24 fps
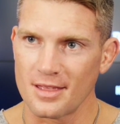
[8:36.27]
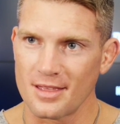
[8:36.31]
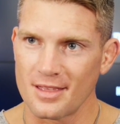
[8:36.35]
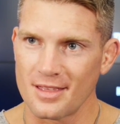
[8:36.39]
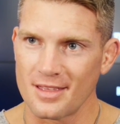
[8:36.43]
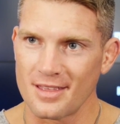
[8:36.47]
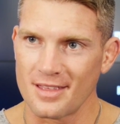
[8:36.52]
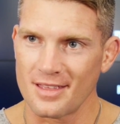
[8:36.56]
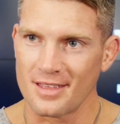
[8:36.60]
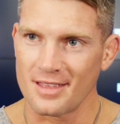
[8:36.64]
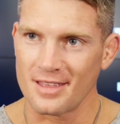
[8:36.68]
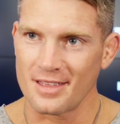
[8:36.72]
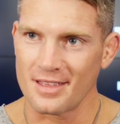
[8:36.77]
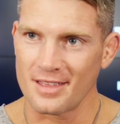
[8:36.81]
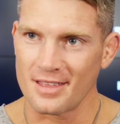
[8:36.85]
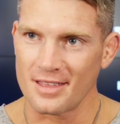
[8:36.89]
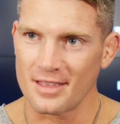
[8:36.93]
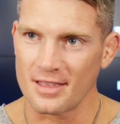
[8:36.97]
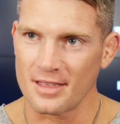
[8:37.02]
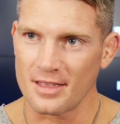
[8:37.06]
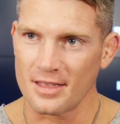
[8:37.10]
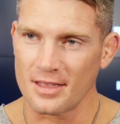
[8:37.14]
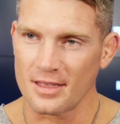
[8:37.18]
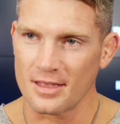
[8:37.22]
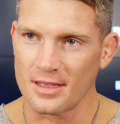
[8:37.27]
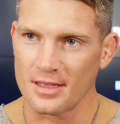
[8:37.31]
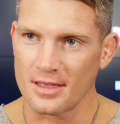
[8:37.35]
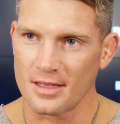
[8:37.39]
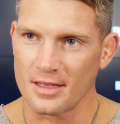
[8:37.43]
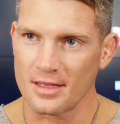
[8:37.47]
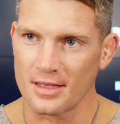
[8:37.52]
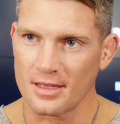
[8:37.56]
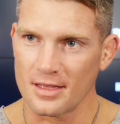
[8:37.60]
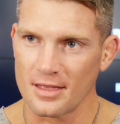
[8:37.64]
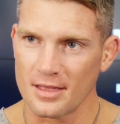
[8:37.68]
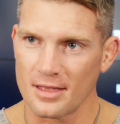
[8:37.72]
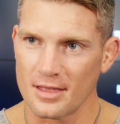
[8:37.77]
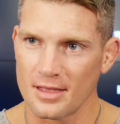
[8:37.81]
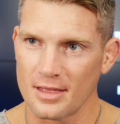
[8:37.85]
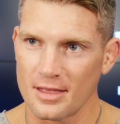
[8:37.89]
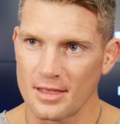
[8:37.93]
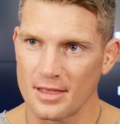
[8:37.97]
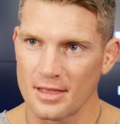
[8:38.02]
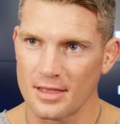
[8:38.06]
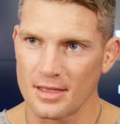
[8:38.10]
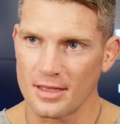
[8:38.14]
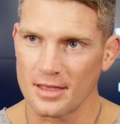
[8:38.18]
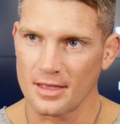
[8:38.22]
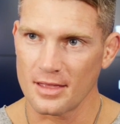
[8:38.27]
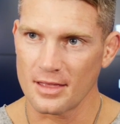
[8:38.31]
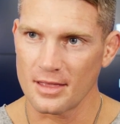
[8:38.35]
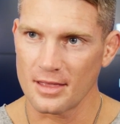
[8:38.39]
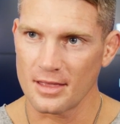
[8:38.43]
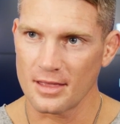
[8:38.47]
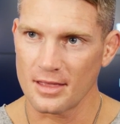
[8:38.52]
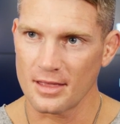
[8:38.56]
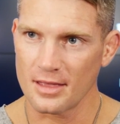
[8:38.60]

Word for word: in the final someone you're familiar with. Do you prefer